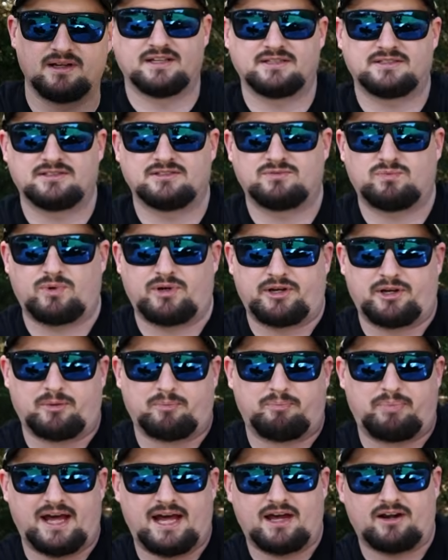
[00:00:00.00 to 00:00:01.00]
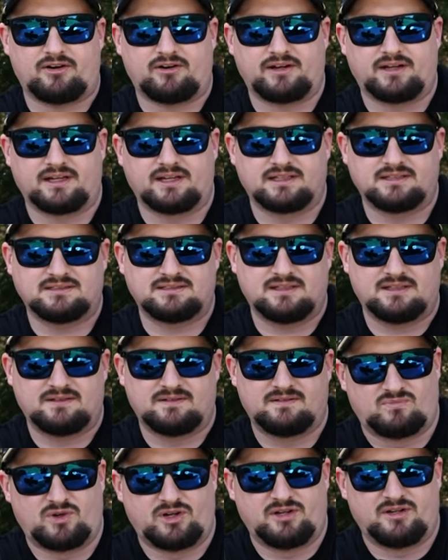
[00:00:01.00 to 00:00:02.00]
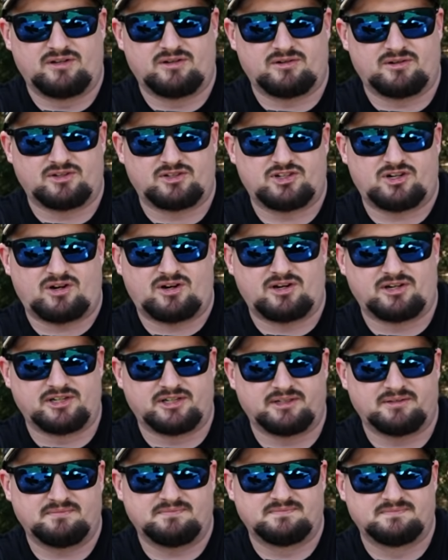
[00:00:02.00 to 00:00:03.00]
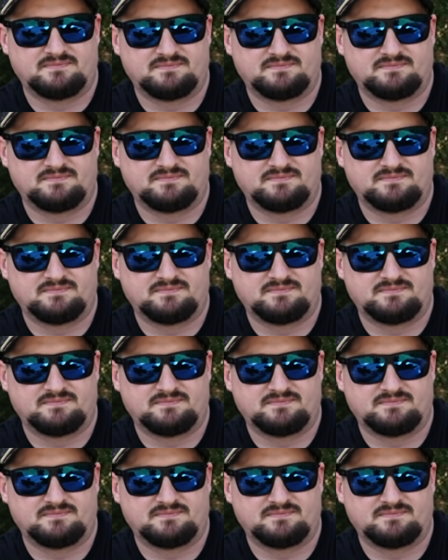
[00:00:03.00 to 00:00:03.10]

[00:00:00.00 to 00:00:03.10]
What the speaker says: This is where your battery is, where you go to charge it.